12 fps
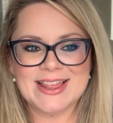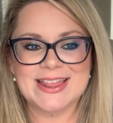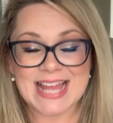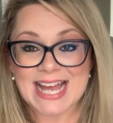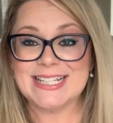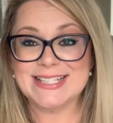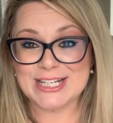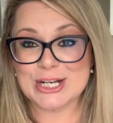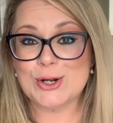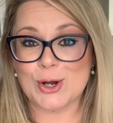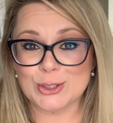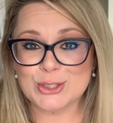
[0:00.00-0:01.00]
that is like
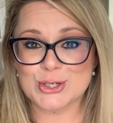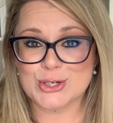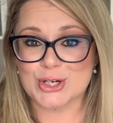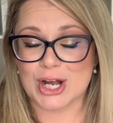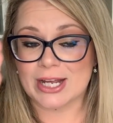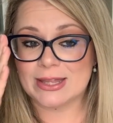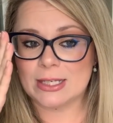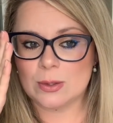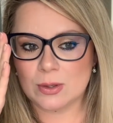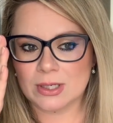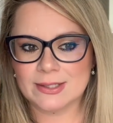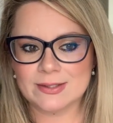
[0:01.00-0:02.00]
a culture shock that
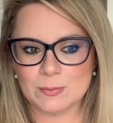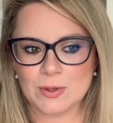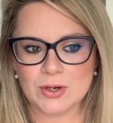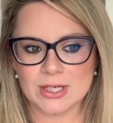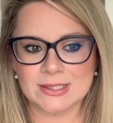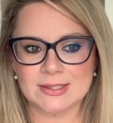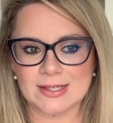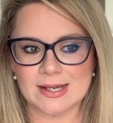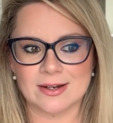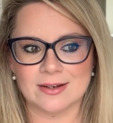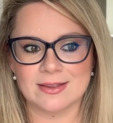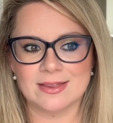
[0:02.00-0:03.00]
you can experience
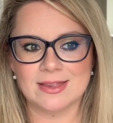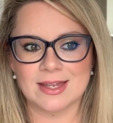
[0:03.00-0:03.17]
here,